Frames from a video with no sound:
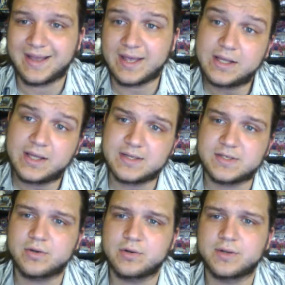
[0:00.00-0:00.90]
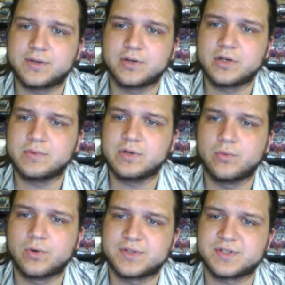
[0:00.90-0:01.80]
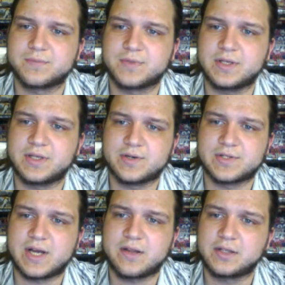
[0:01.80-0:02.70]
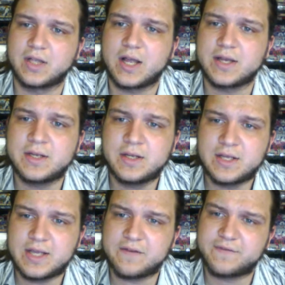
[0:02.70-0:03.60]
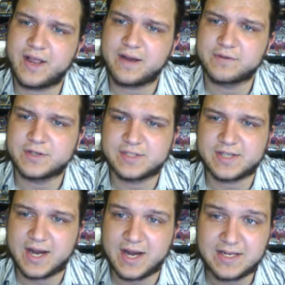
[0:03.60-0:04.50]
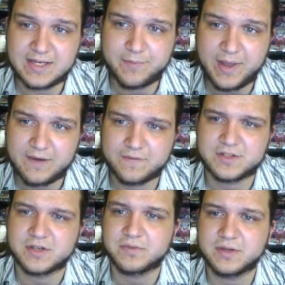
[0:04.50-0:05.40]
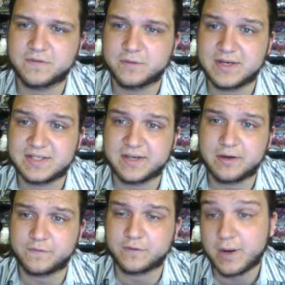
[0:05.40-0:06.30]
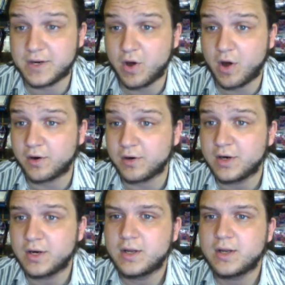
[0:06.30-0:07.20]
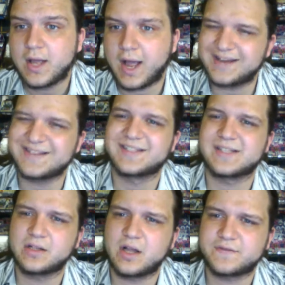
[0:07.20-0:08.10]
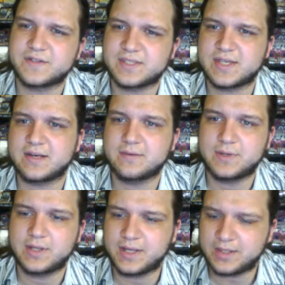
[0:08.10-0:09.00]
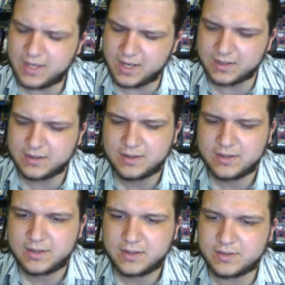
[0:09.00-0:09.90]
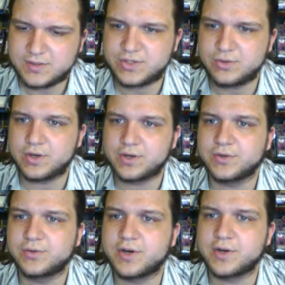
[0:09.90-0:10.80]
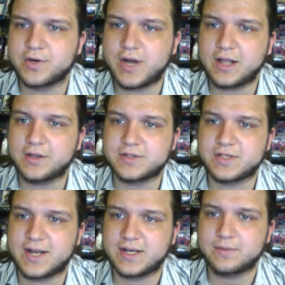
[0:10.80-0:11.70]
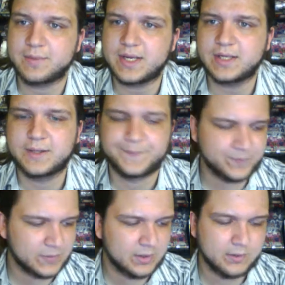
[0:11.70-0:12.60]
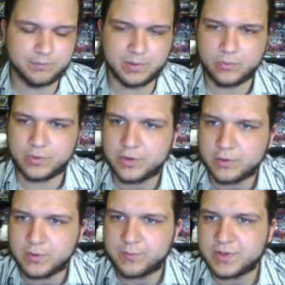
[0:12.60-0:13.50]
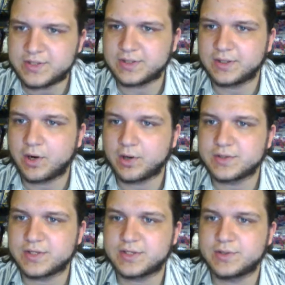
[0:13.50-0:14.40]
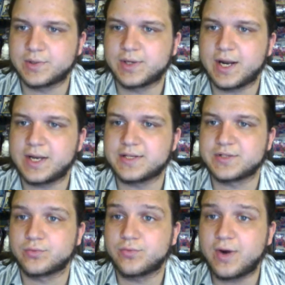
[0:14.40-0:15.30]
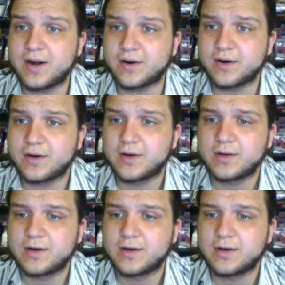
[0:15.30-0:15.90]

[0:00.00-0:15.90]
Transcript: and I like to know that they're going to be worth something years down the line. If I ever decide I need to pay for something for myself or my daughter, I can sell off a set and be like, yeah, here's $200, $300 that I can make. But when they're reprinting cards like Tour Guide is a rare,